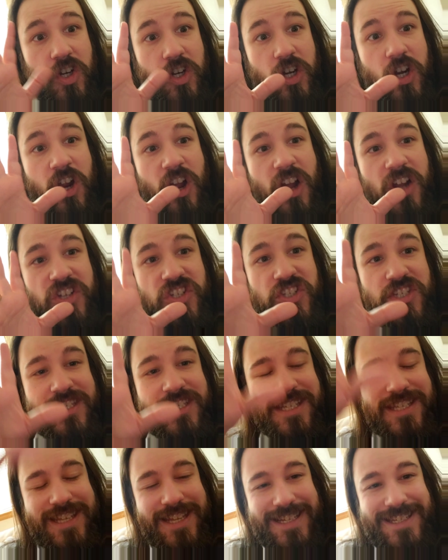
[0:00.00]
her
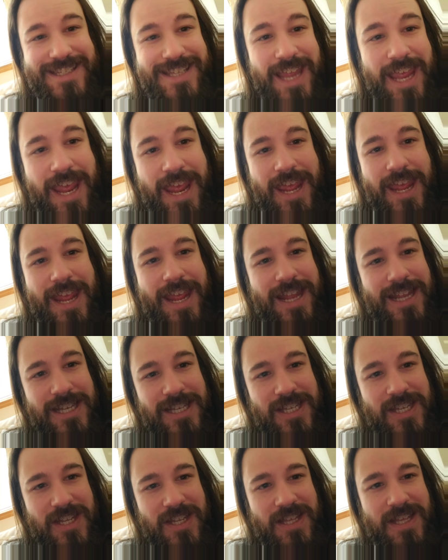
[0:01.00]
consciousness
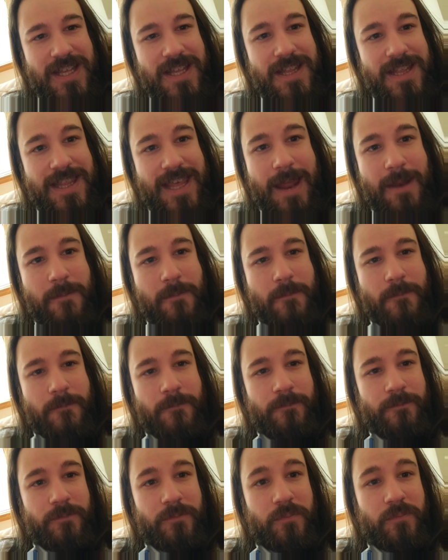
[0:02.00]
into that
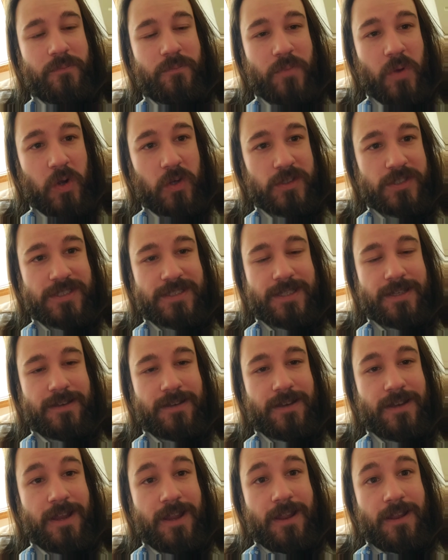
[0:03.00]

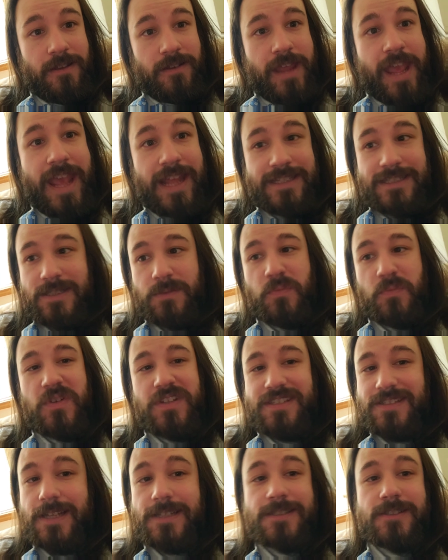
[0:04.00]
person, hence
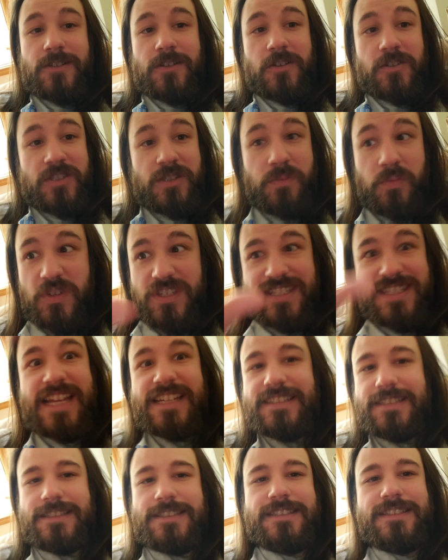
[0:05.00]
possessor. She
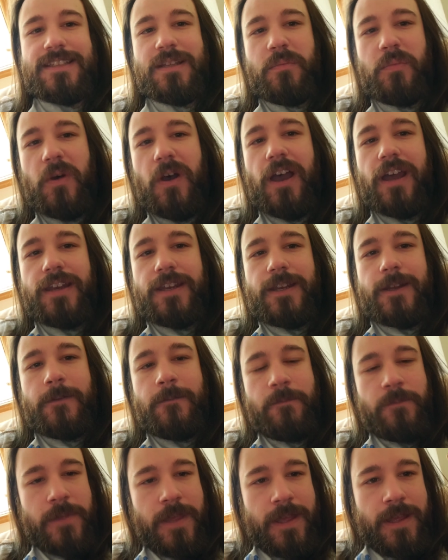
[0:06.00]
possesses the body
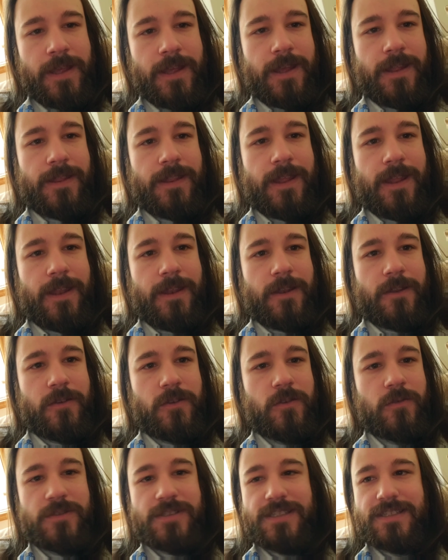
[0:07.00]
and then
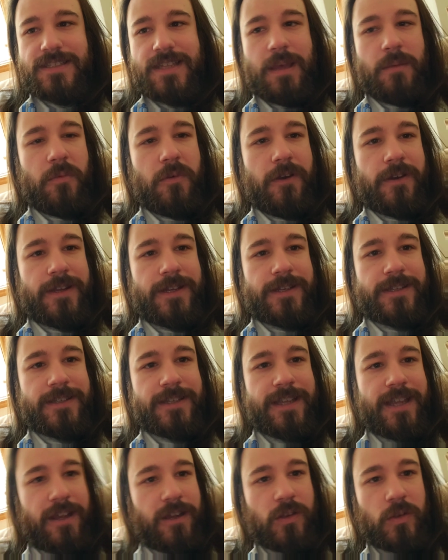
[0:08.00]
uses that body to
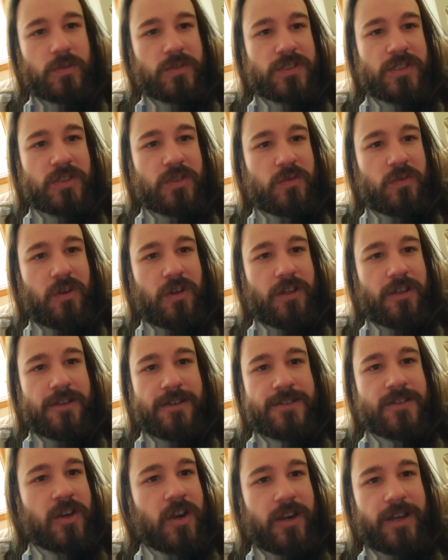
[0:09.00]
get close to
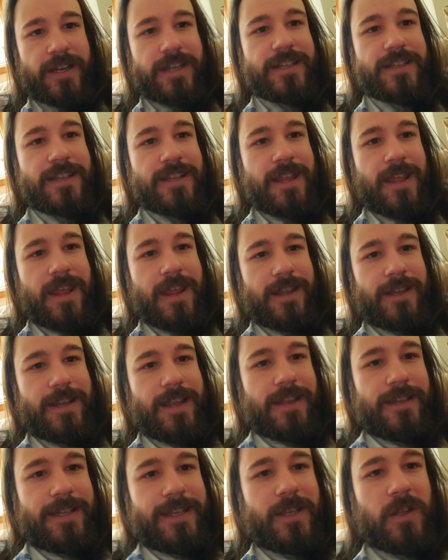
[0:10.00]
a target
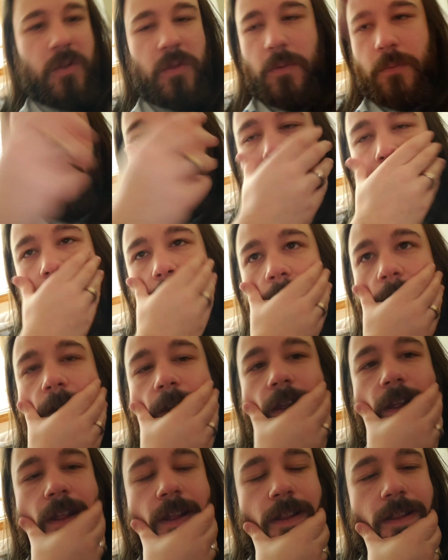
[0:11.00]
and kill them,
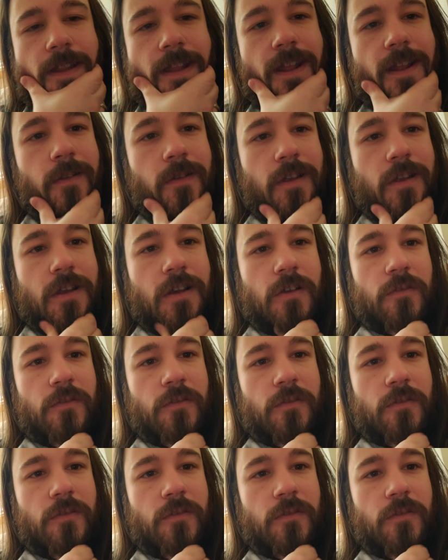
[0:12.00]
and then